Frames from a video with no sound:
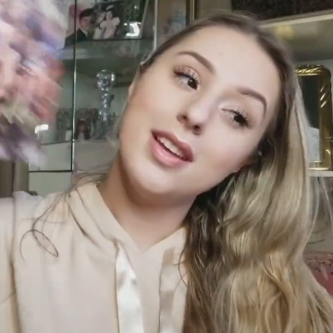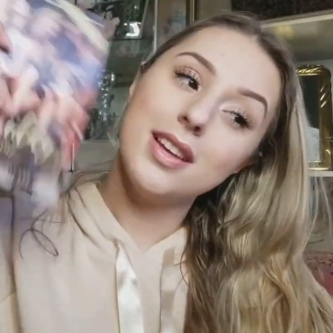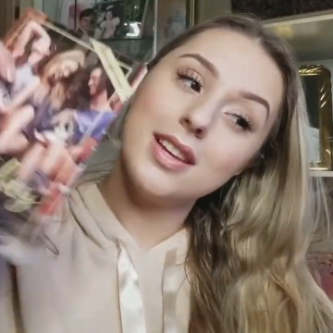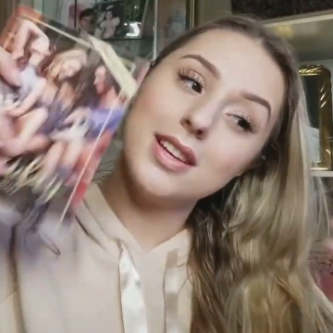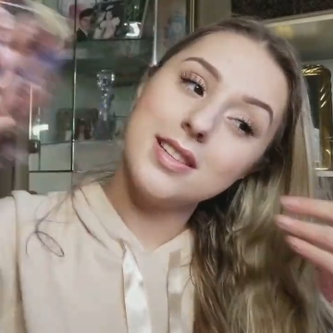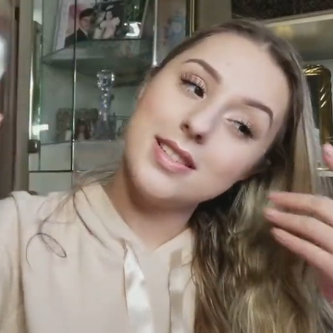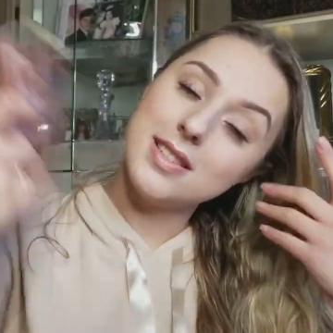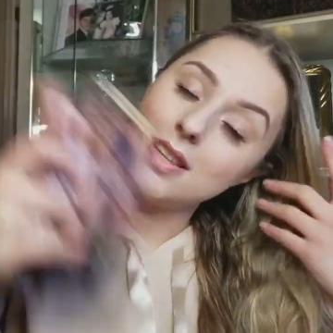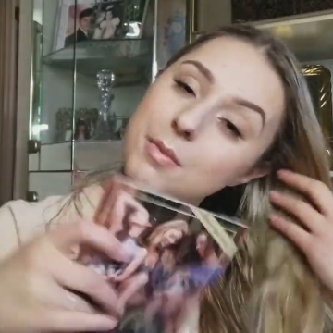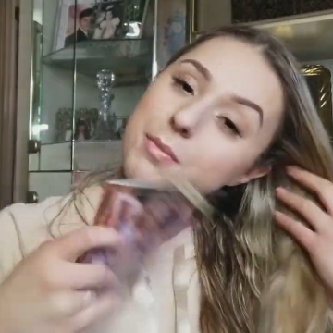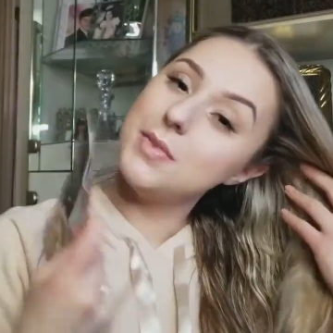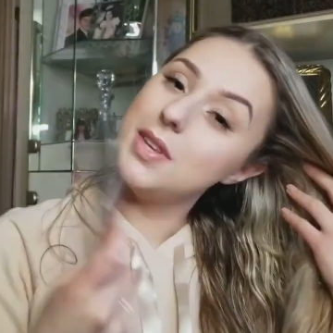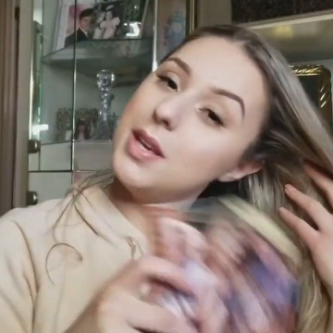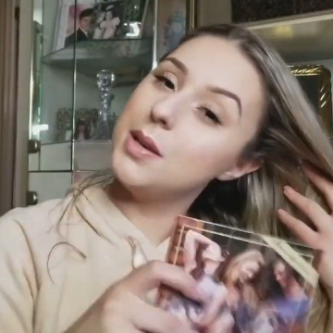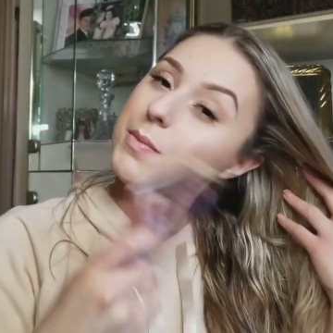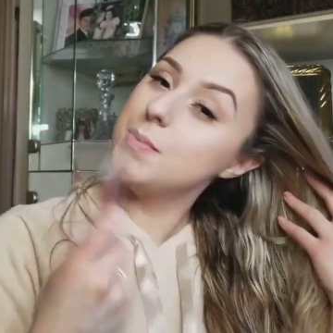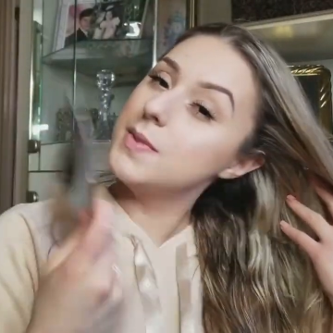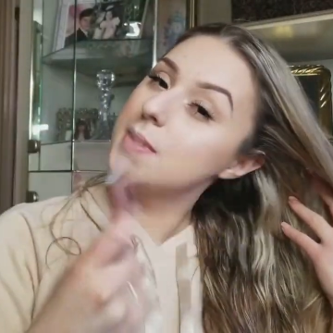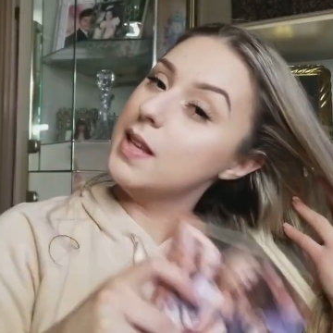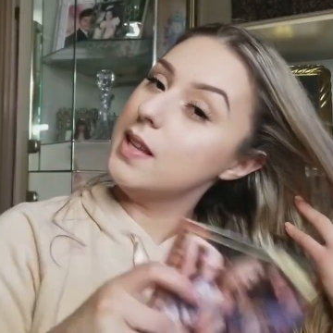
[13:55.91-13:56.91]
because
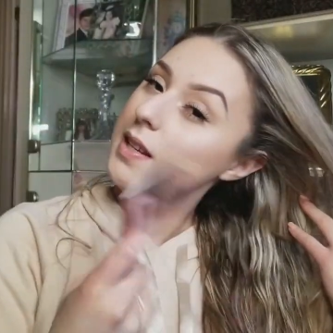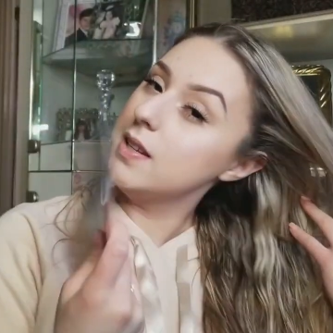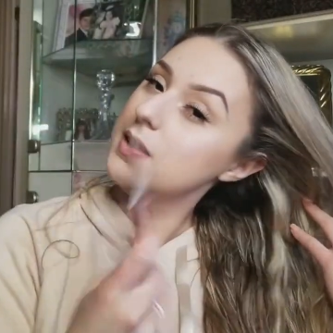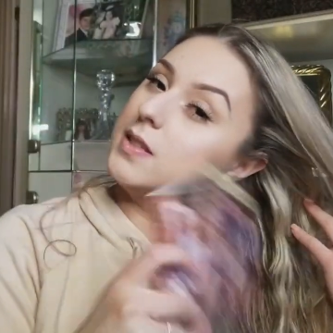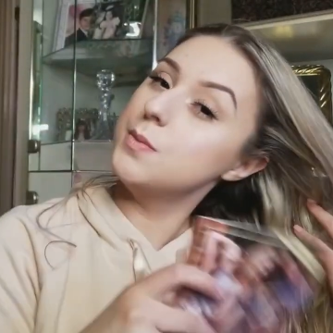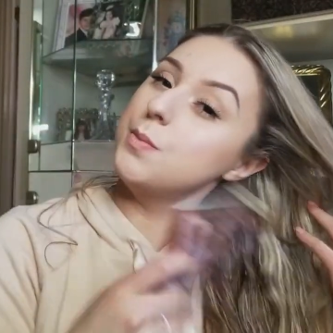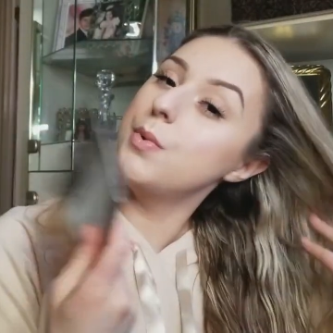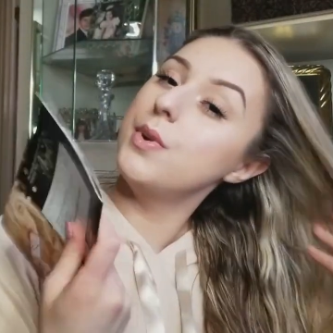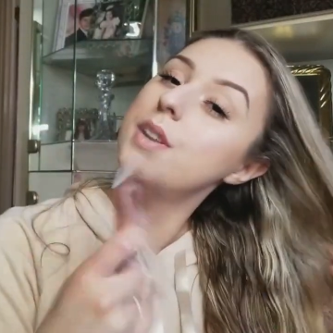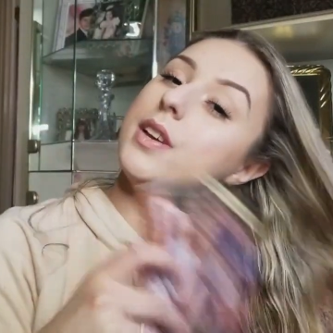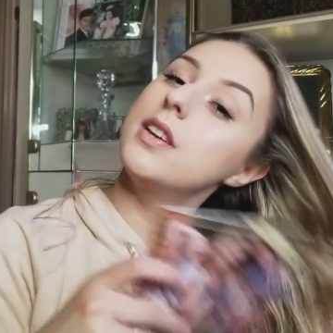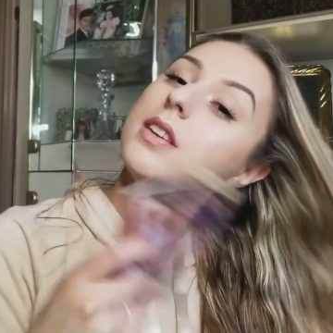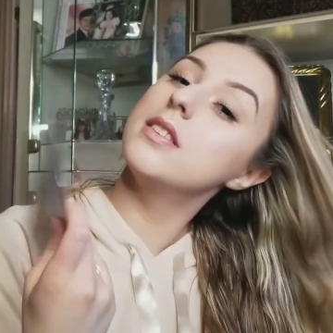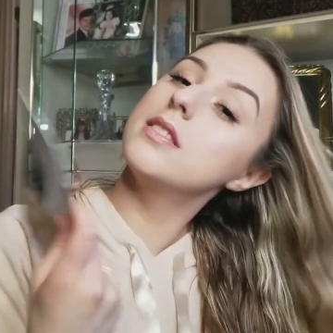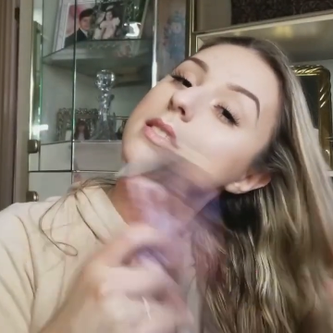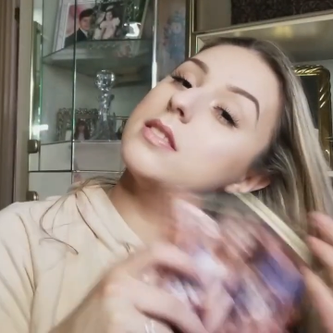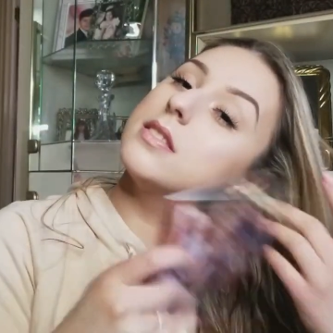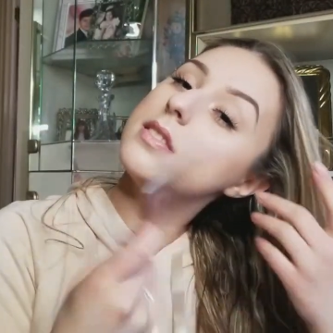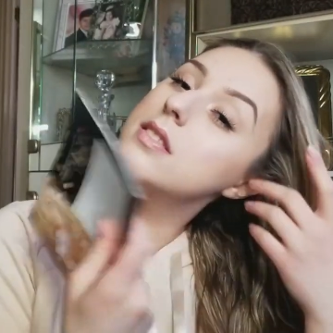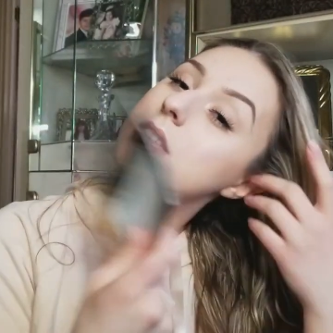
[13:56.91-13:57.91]
sometimes setting
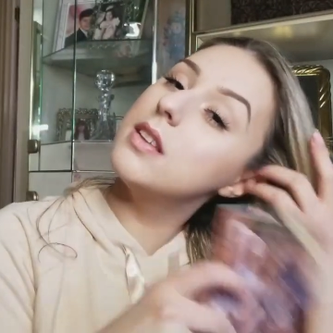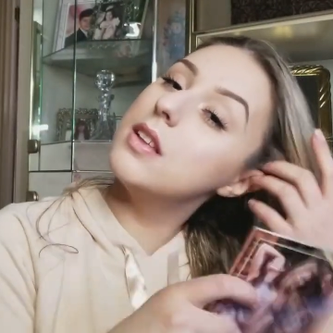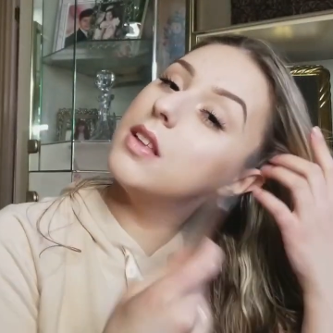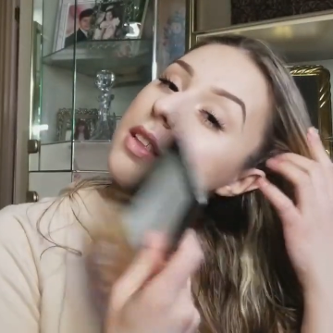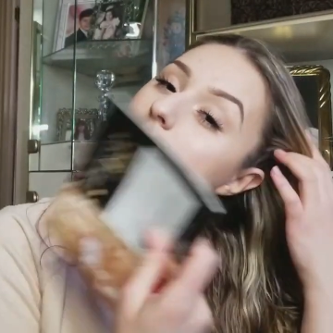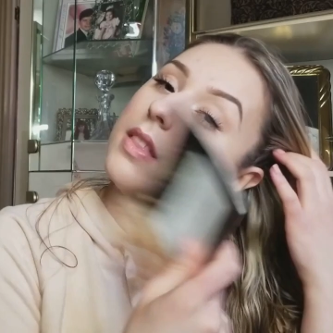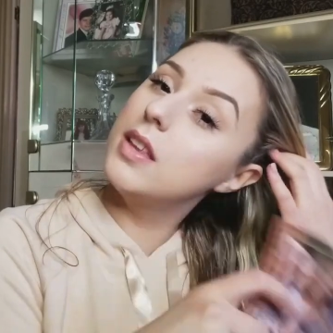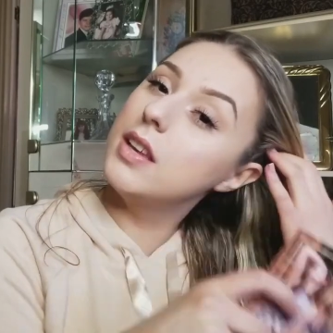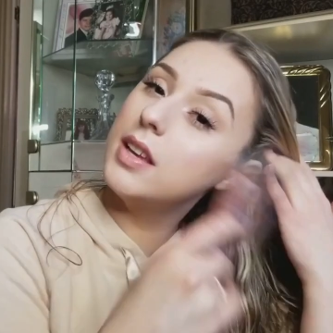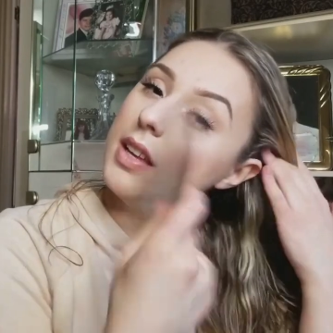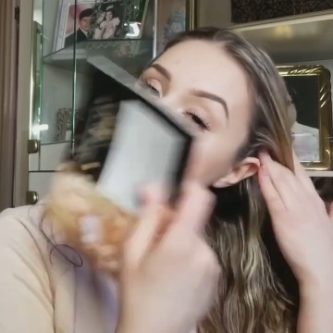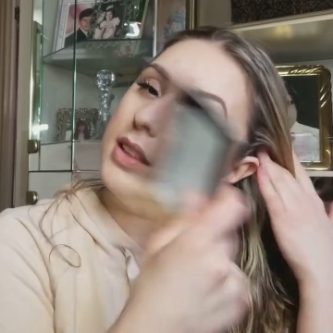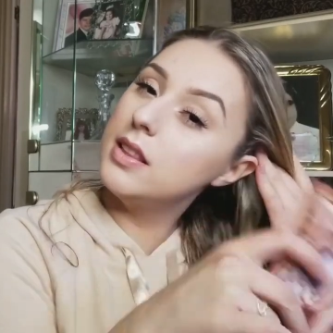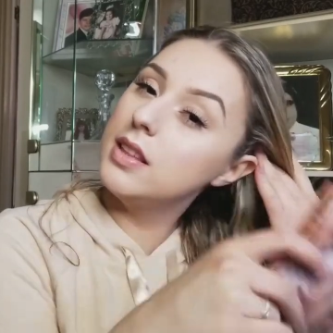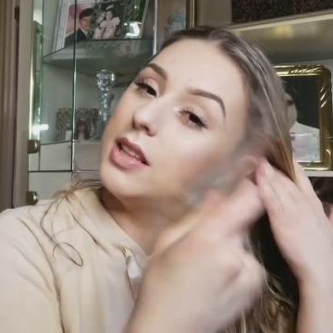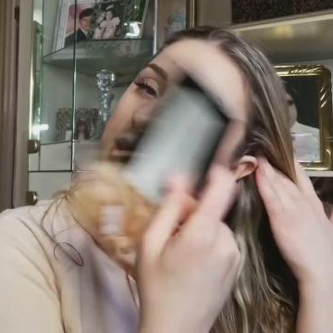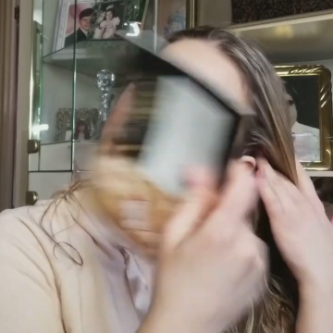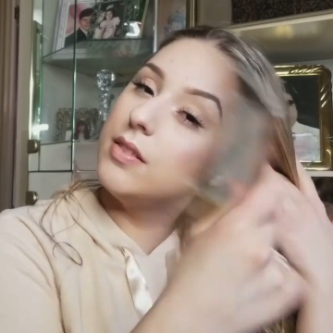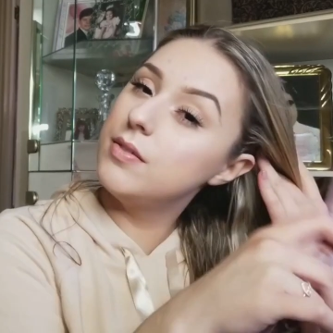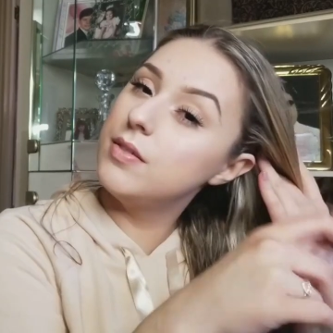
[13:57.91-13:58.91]
sprays, they can
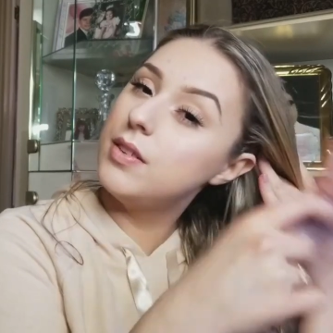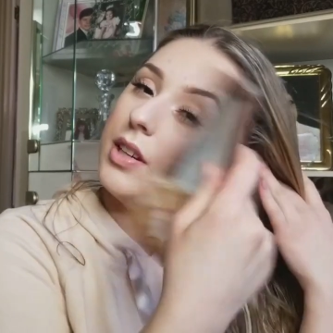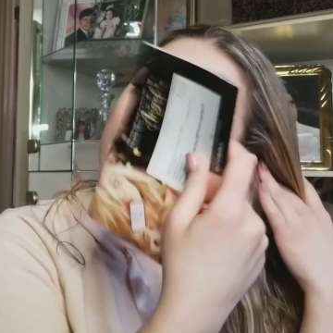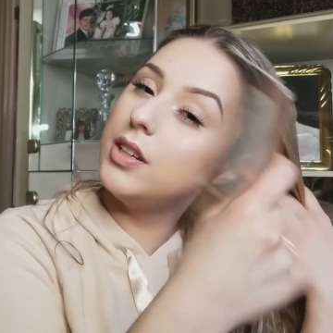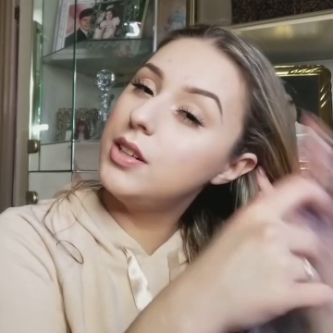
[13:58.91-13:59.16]
leave